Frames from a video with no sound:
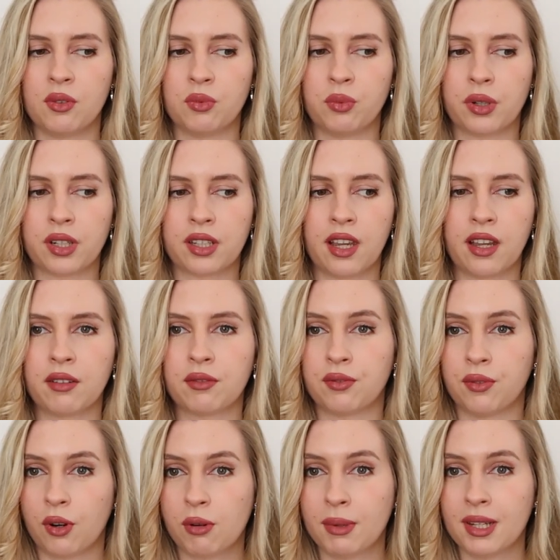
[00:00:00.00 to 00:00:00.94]
working
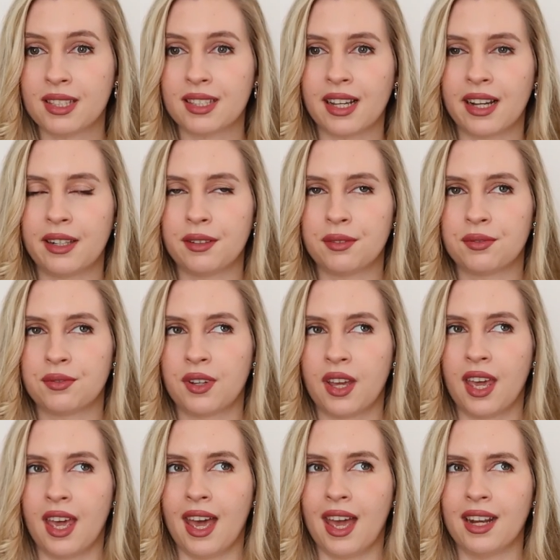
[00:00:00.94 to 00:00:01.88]
for myself
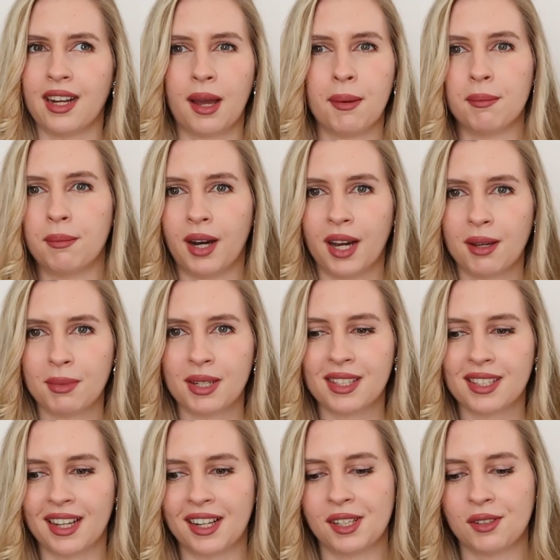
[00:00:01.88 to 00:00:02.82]
and I'm by
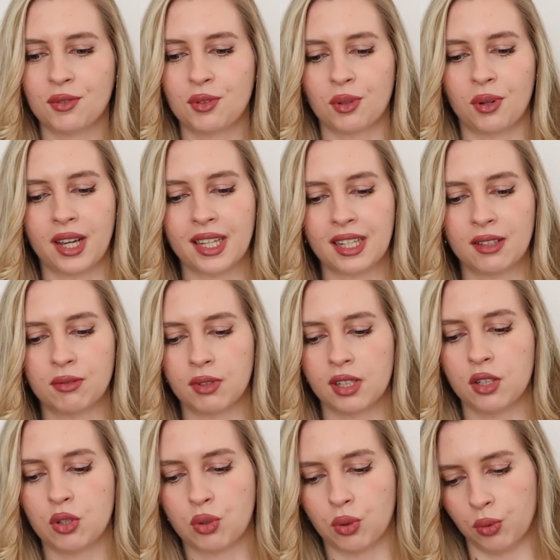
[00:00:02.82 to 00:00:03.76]
myself, so I can
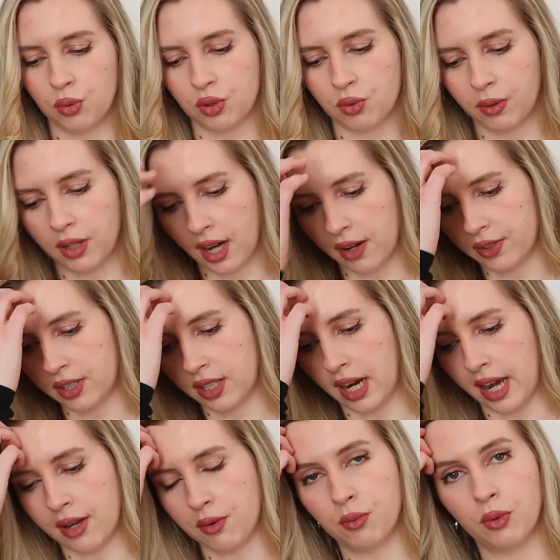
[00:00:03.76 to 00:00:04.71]
really choose whatever
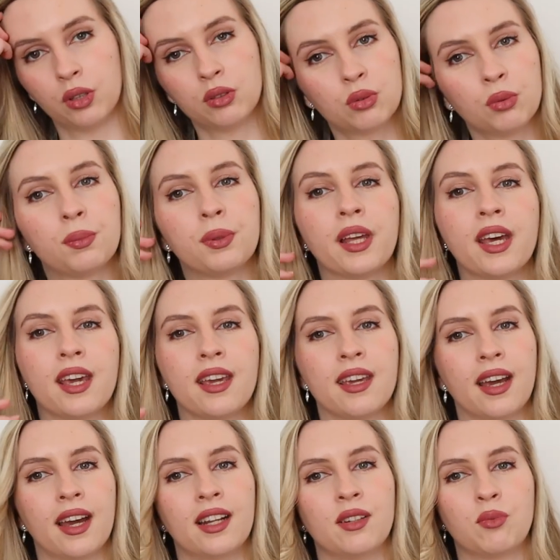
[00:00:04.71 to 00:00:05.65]
I want to
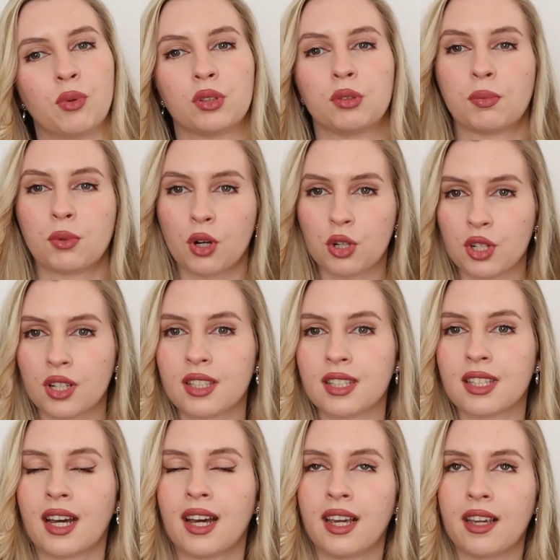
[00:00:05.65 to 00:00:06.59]
play and what
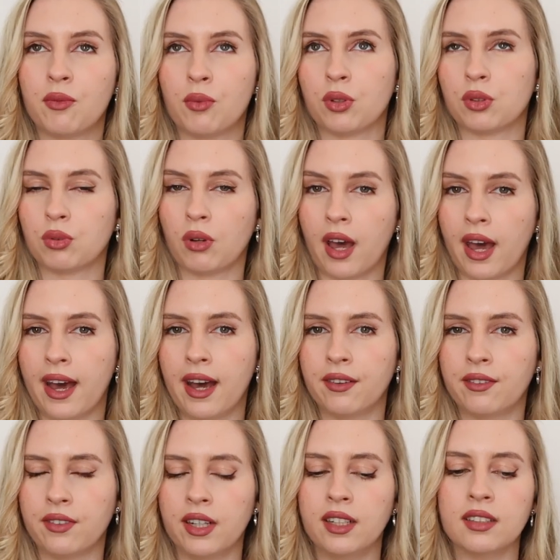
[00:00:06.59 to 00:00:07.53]
projects I want to
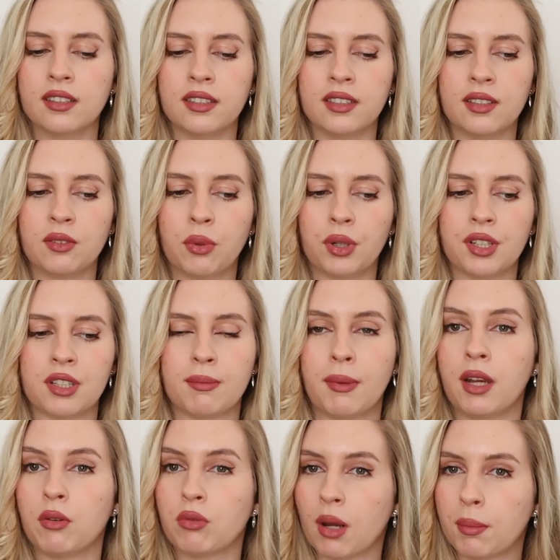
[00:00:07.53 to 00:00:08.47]
have, and what is
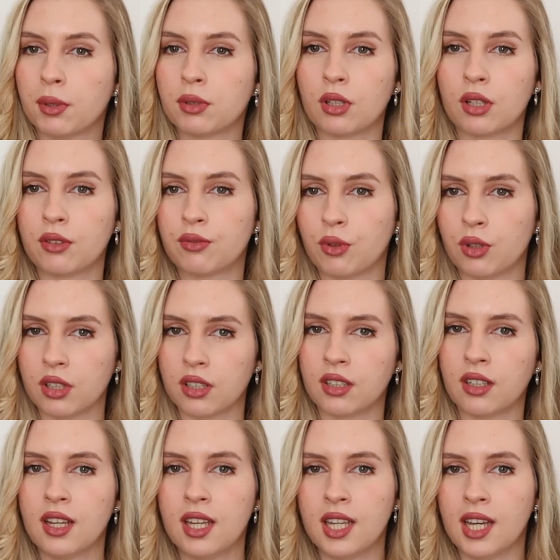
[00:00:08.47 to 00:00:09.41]
my repertoire for
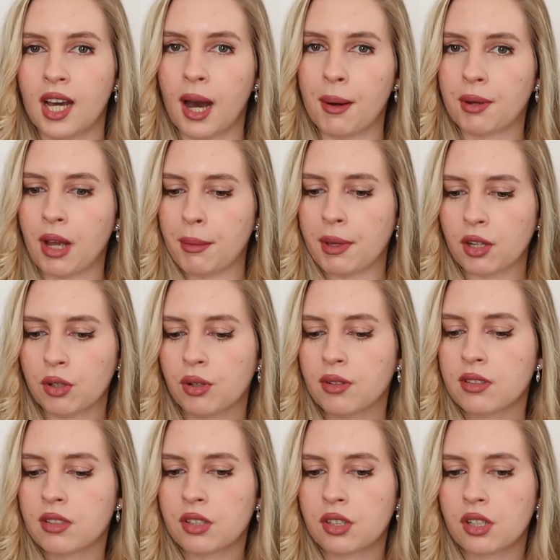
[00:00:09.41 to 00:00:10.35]
the upcoming
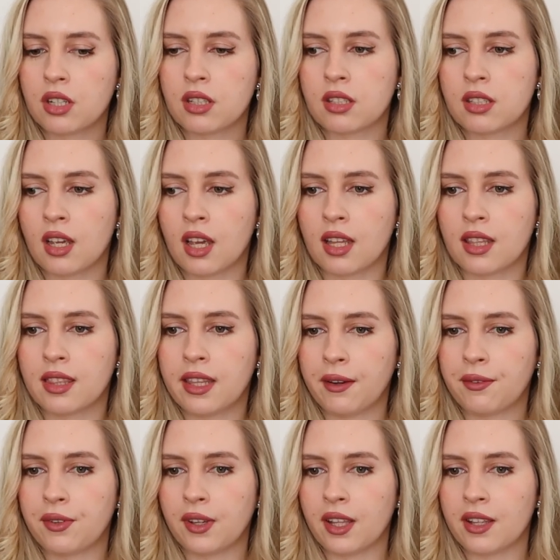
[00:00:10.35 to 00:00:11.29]
concerts.
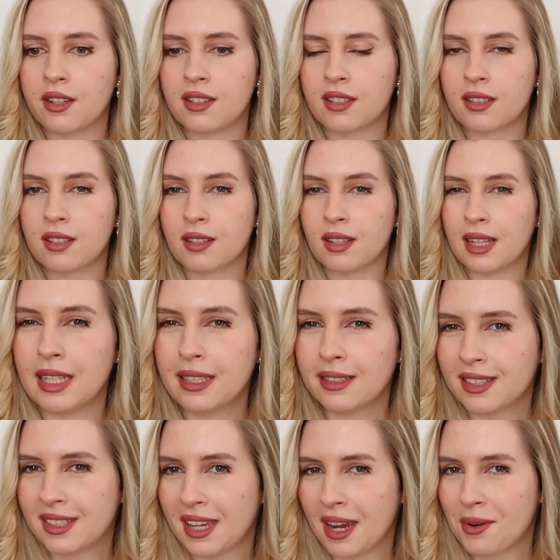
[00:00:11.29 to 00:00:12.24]
That feels a
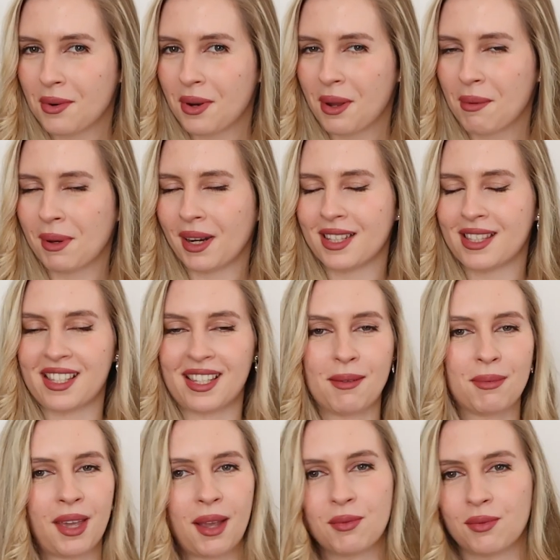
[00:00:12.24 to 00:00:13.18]
little scary, but at the
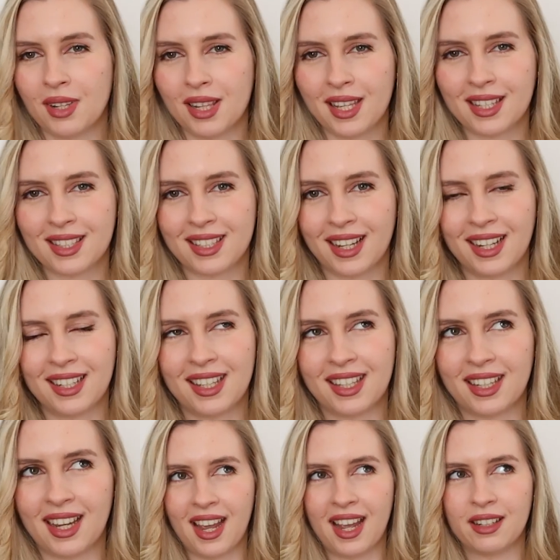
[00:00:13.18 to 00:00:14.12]
same time really
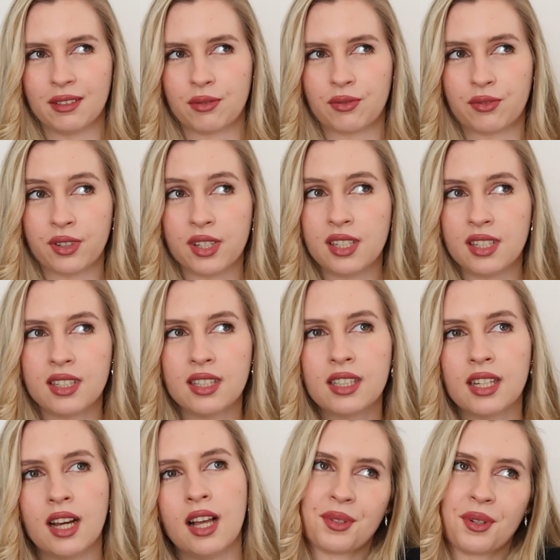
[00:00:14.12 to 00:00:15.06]
exciting and
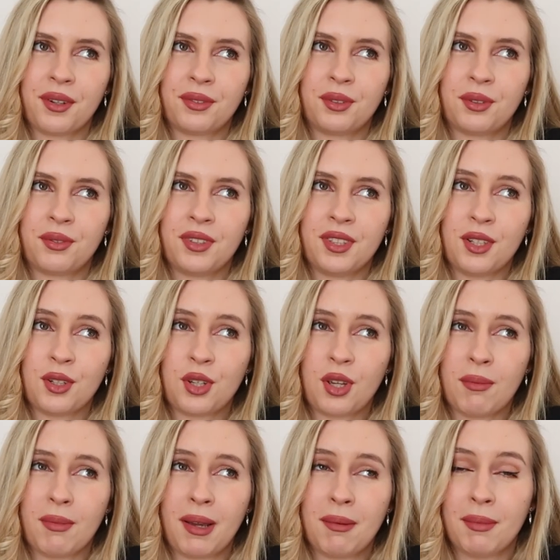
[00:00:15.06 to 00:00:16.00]
freeing. Also, after
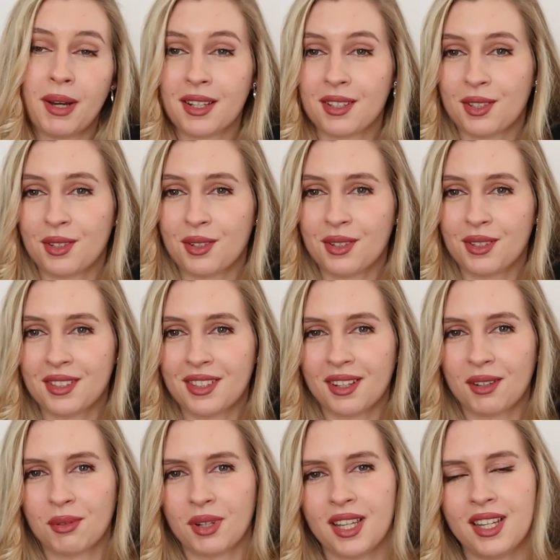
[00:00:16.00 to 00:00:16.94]
finishing my master's
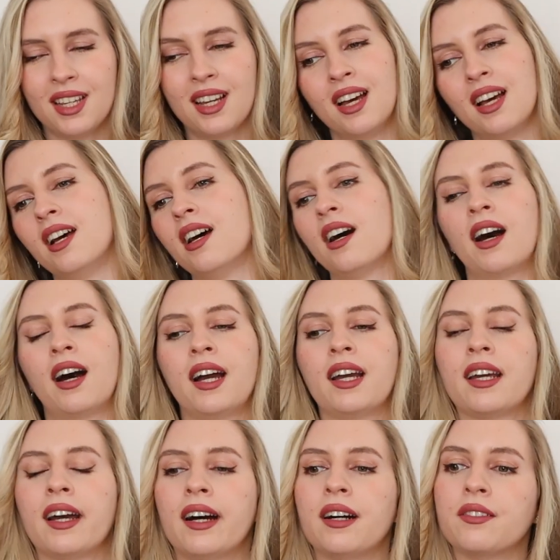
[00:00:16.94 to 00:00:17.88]
degree, I
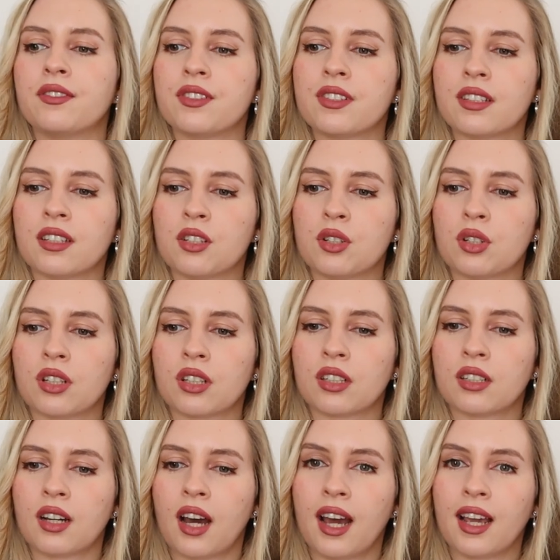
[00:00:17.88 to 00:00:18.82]
have such
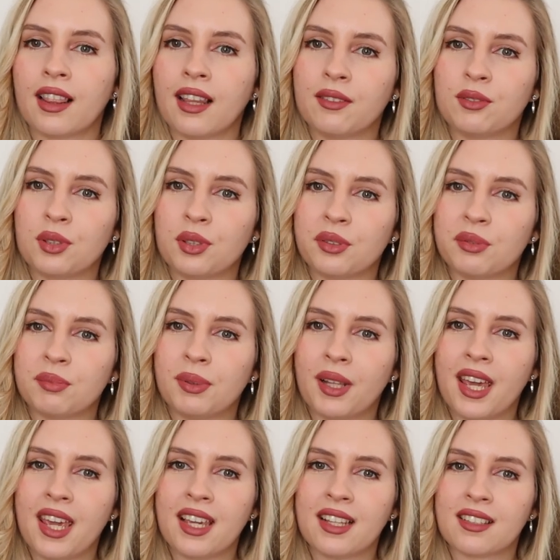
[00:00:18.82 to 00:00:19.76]
a high level of
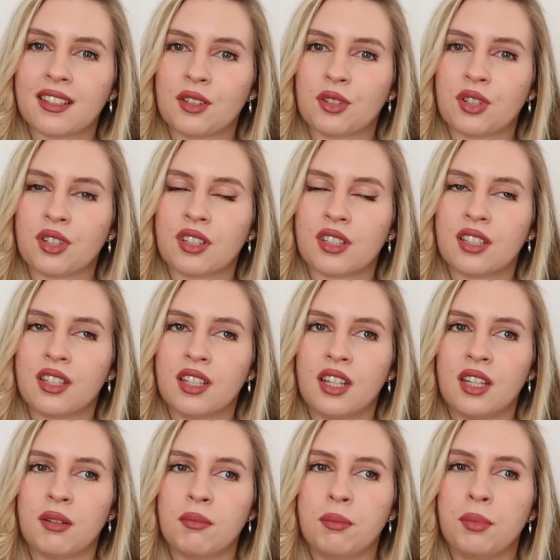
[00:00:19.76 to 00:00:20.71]
playing, such a
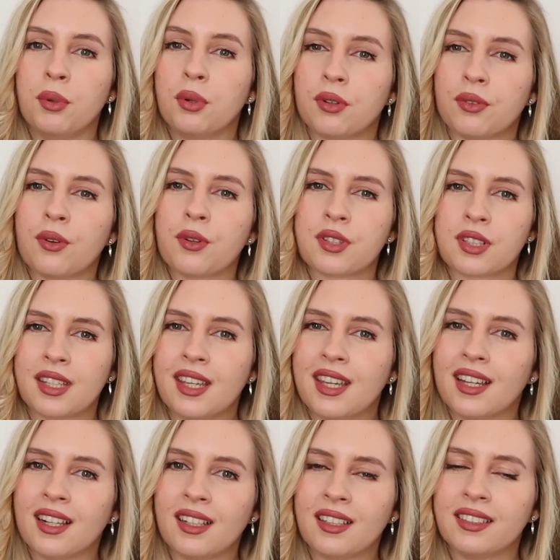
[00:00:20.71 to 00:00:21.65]
beautiful
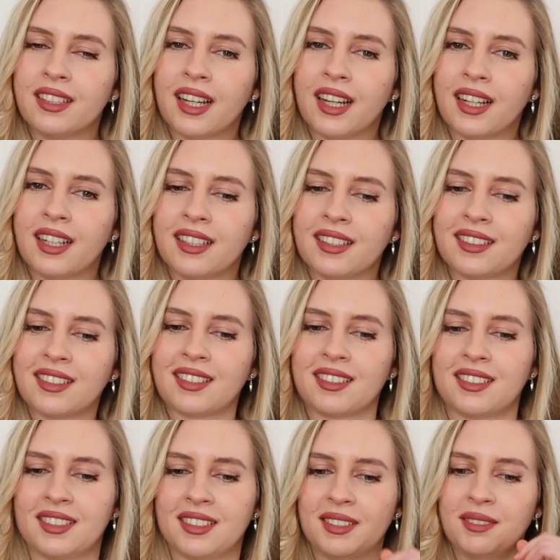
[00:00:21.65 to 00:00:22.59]
skill that
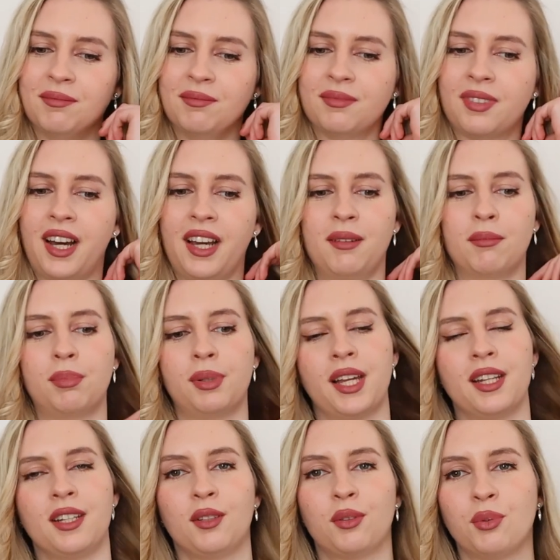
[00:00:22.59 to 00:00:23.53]
I am
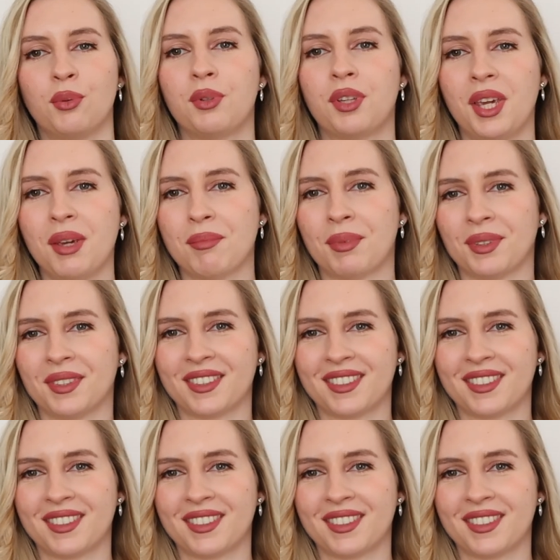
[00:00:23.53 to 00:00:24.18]
planning to keep.